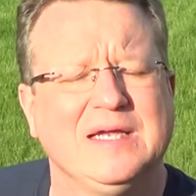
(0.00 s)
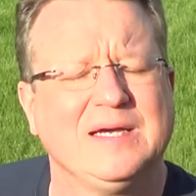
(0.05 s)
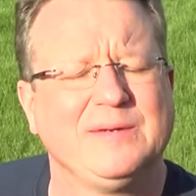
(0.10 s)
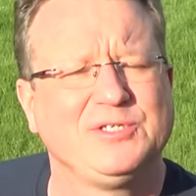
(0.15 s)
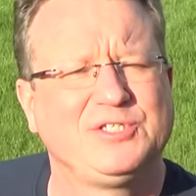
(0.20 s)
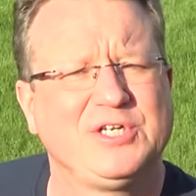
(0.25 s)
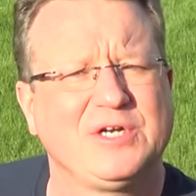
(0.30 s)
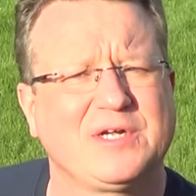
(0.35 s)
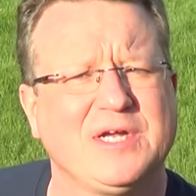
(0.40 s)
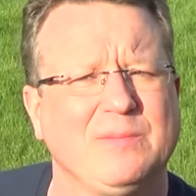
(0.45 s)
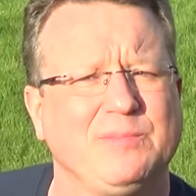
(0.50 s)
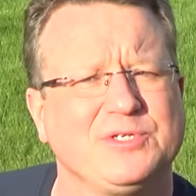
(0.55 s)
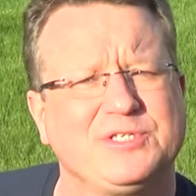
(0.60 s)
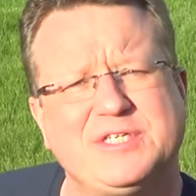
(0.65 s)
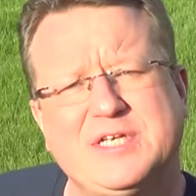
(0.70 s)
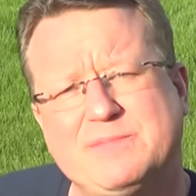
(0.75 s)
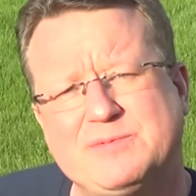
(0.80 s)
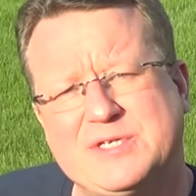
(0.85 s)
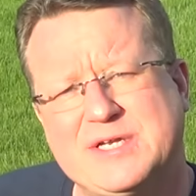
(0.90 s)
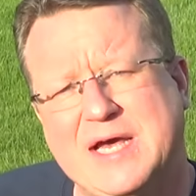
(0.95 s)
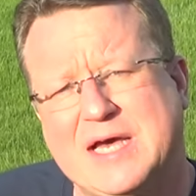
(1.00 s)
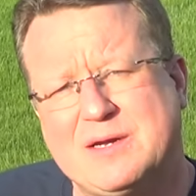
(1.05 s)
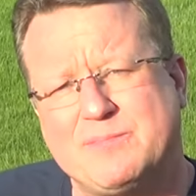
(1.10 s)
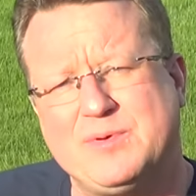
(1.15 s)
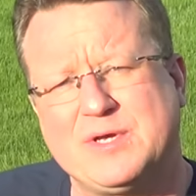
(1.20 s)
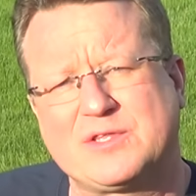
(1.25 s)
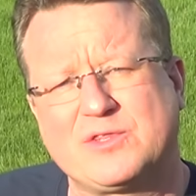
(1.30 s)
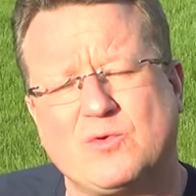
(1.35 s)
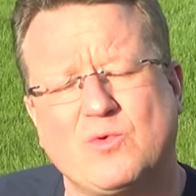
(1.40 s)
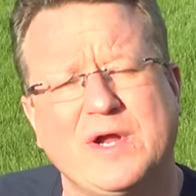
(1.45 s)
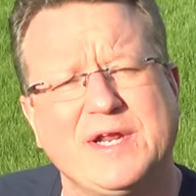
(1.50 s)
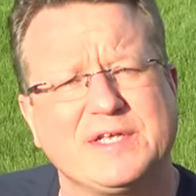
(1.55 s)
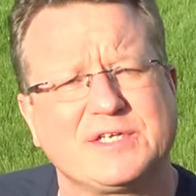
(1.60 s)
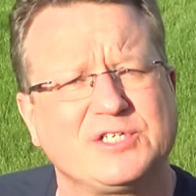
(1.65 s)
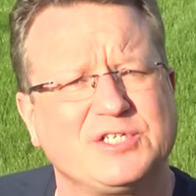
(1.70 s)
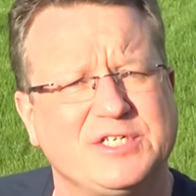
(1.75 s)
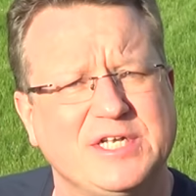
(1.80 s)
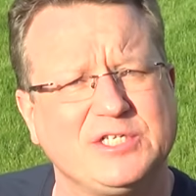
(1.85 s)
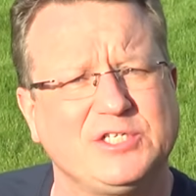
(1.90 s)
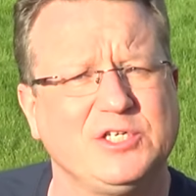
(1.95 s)
I'm going to share a couple tips on how to pick the right
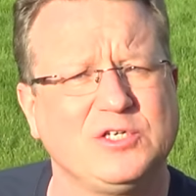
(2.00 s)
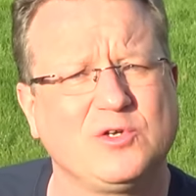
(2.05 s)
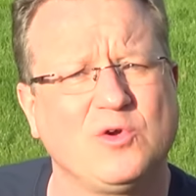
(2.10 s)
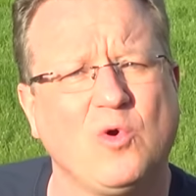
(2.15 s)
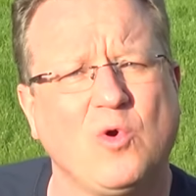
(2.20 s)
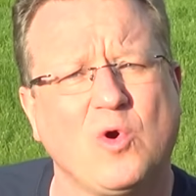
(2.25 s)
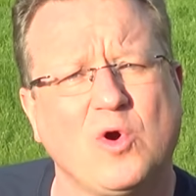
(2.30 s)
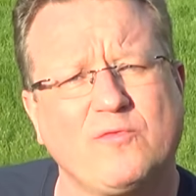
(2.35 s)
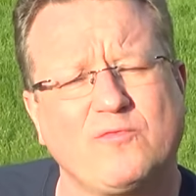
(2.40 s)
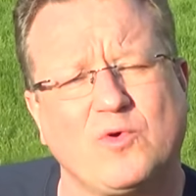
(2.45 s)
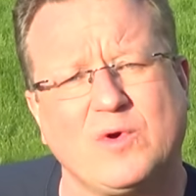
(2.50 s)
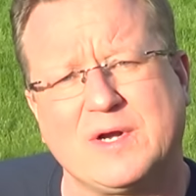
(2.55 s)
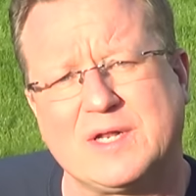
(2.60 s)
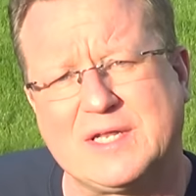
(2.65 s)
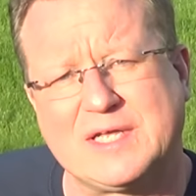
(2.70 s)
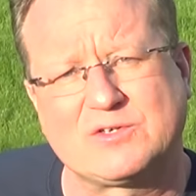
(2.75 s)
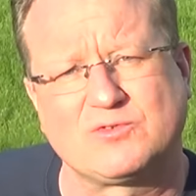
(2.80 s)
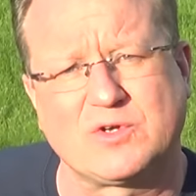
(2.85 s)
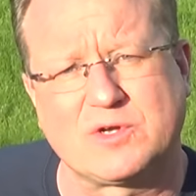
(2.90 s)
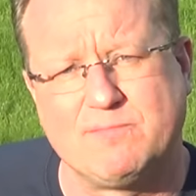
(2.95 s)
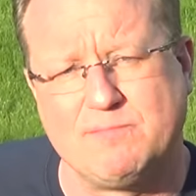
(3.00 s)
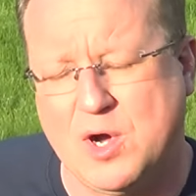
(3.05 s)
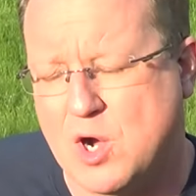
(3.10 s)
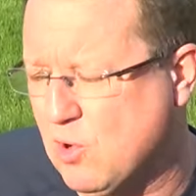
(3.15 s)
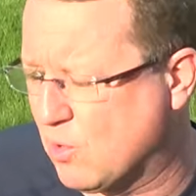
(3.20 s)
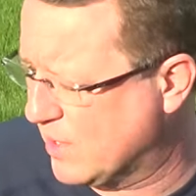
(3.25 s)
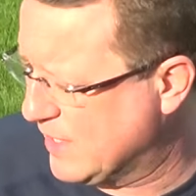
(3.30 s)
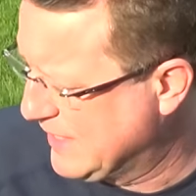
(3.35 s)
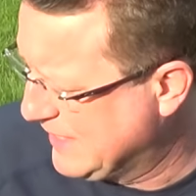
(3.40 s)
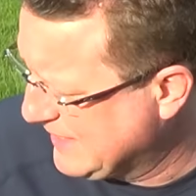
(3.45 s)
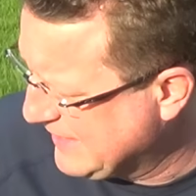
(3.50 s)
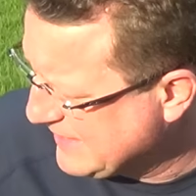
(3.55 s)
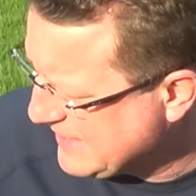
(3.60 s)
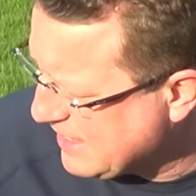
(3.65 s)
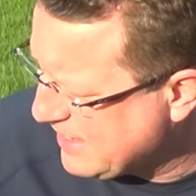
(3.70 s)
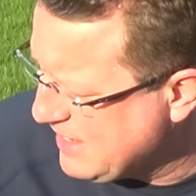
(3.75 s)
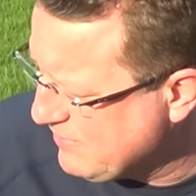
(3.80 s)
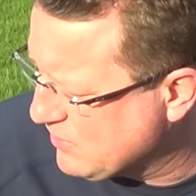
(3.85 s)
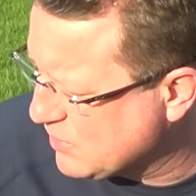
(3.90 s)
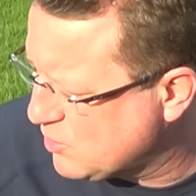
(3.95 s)
extension cord for an electric mower.
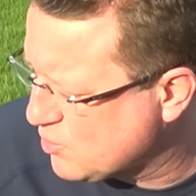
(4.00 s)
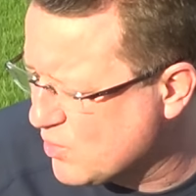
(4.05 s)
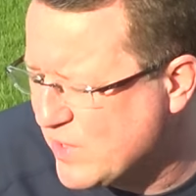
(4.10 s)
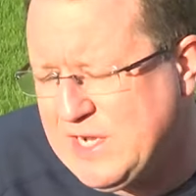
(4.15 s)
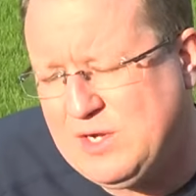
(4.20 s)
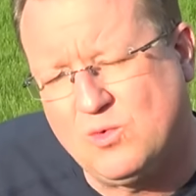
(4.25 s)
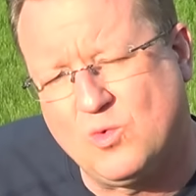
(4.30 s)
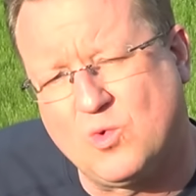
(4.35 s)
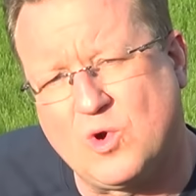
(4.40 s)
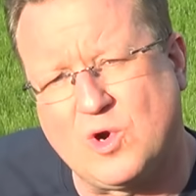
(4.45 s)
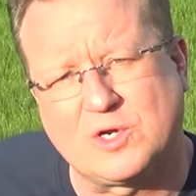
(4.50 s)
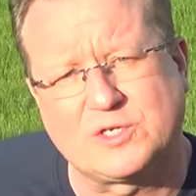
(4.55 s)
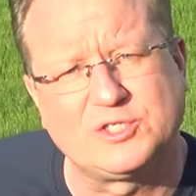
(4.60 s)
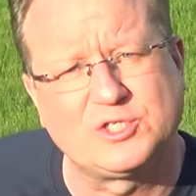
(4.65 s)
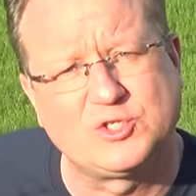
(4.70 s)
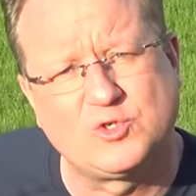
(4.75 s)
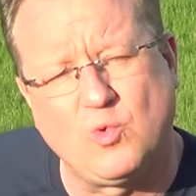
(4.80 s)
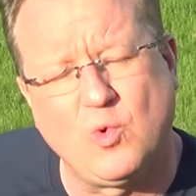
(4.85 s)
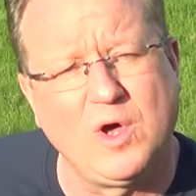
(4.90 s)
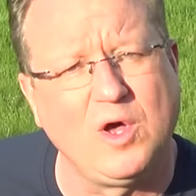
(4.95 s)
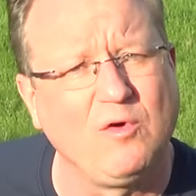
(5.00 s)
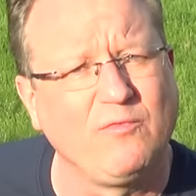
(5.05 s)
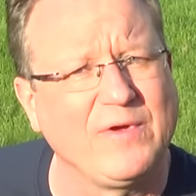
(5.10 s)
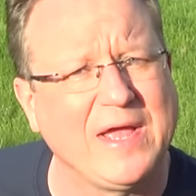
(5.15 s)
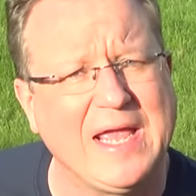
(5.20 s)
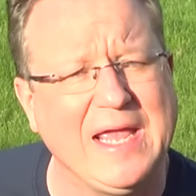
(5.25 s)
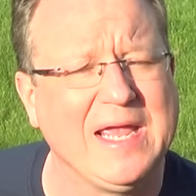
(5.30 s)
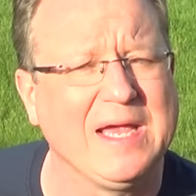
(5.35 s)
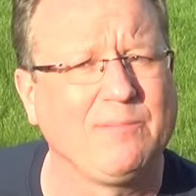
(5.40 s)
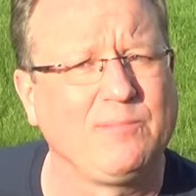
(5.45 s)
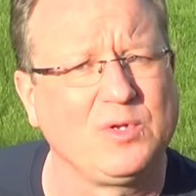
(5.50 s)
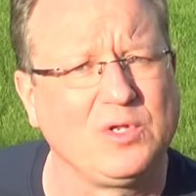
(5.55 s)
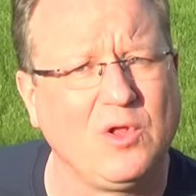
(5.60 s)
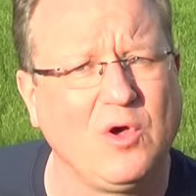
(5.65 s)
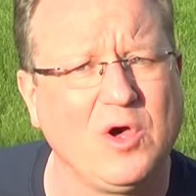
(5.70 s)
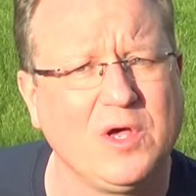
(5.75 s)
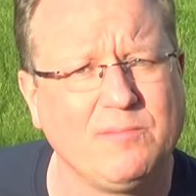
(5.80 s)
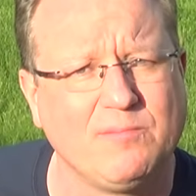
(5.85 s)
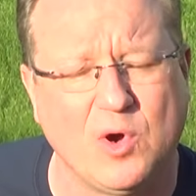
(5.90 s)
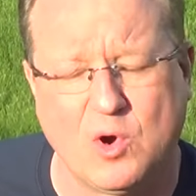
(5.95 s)
Now, I have a Greenworks twelve amp
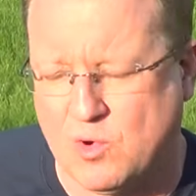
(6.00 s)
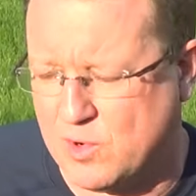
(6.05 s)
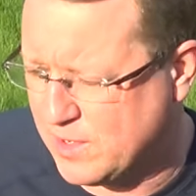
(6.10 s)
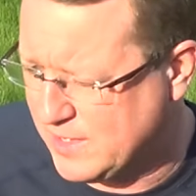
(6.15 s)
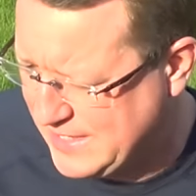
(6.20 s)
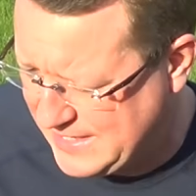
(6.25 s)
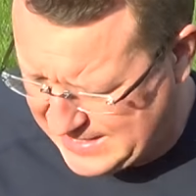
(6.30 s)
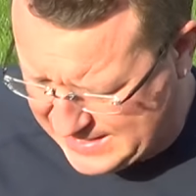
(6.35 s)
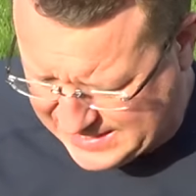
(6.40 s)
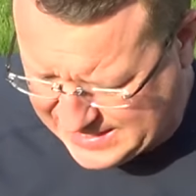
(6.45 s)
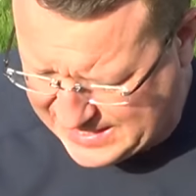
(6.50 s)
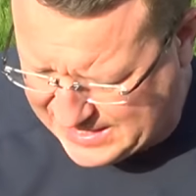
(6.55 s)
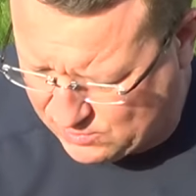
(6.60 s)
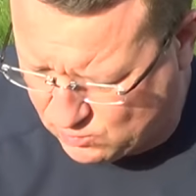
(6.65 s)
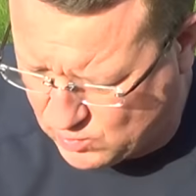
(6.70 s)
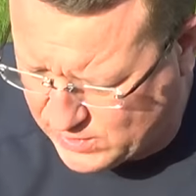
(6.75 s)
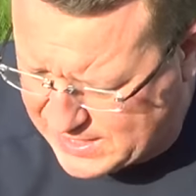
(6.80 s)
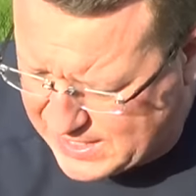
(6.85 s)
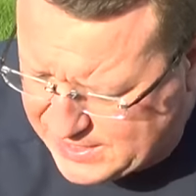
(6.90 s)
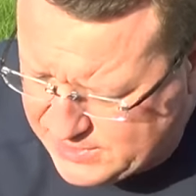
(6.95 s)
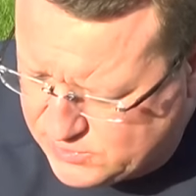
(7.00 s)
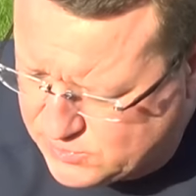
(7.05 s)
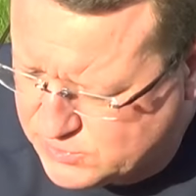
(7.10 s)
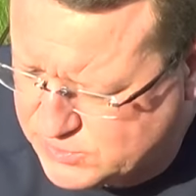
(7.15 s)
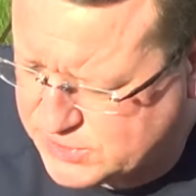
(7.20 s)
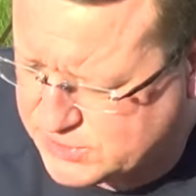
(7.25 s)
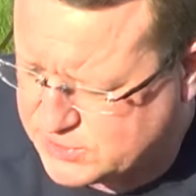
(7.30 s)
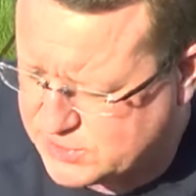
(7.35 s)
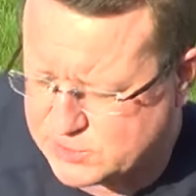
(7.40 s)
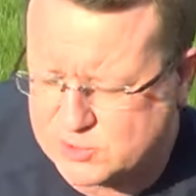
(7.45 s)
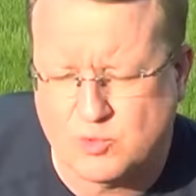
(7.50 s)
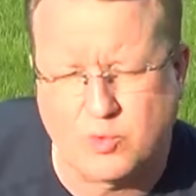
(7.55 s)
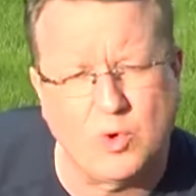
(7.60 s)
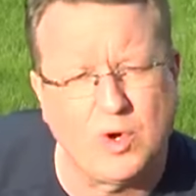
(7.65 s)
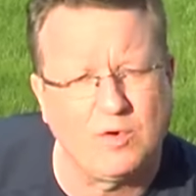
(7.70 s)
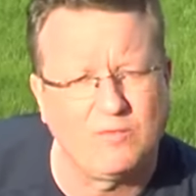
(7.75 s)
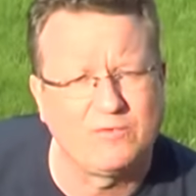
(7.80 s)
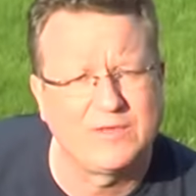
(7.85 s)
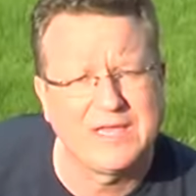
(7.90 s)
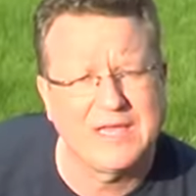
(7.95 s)
lawnmower, and what I use is a
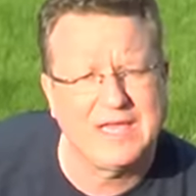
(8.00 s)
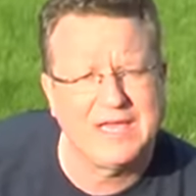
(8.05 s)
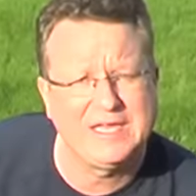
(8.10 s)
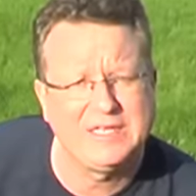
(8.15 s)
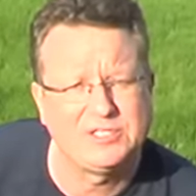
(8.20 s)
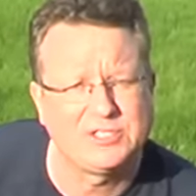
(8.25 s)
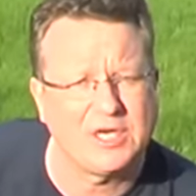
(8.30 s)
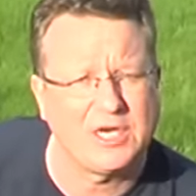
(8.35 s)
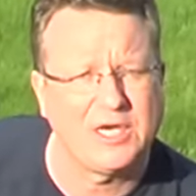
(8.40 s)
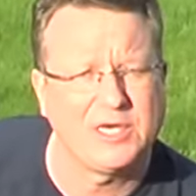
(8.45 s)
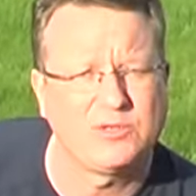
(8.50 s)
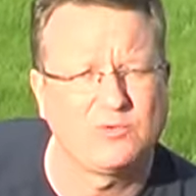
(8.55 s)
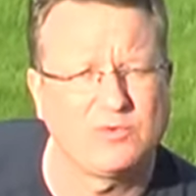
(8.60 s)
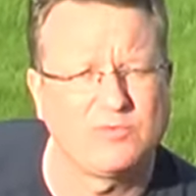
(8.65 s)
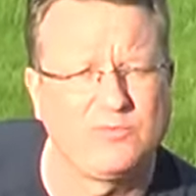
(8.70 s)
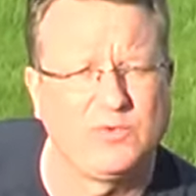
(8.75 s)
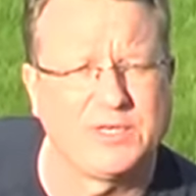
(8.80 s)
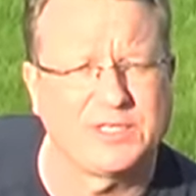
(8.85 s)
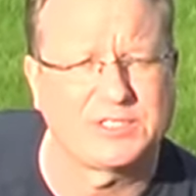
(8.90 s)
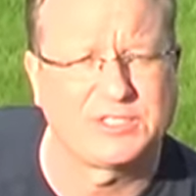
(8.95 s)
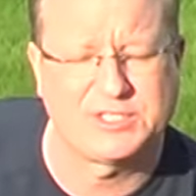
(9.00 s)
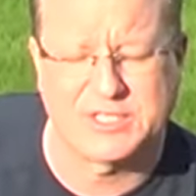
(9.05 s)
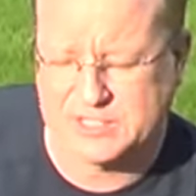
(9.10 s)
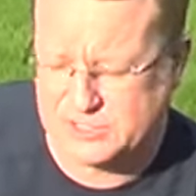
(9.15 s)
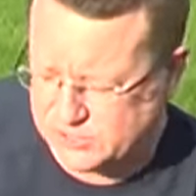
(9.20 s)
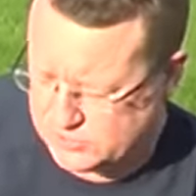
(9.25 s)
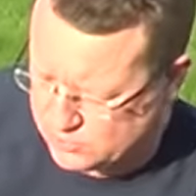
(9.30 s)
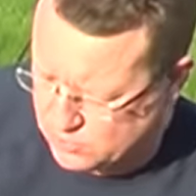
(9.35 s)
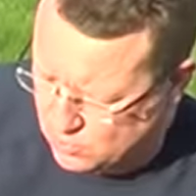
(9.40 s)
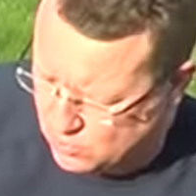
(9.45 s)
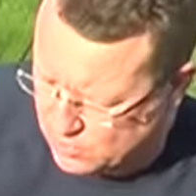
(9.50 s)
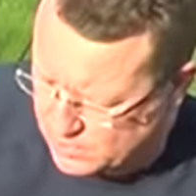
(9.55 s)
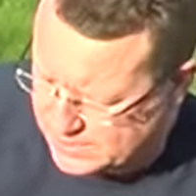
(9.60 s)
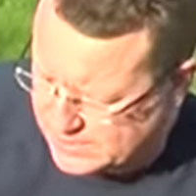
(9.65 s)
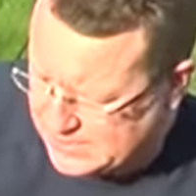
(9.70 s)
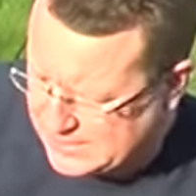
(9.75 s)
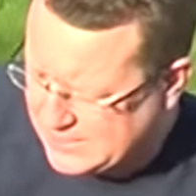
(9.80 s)
twelve gauge one hundred foot extension cord.